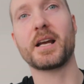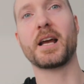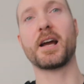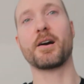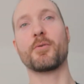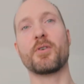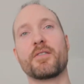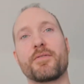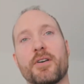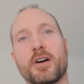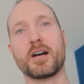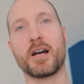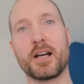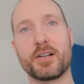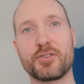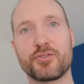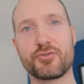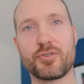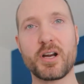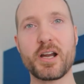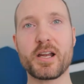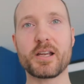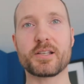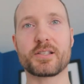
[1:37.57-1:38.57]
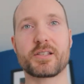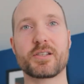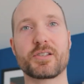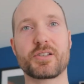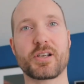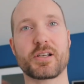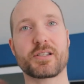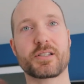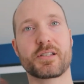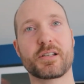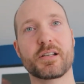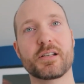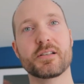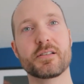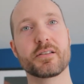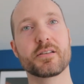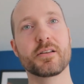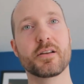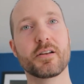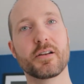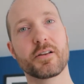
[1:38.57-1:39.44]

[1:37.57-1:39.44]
However, Andrea suggested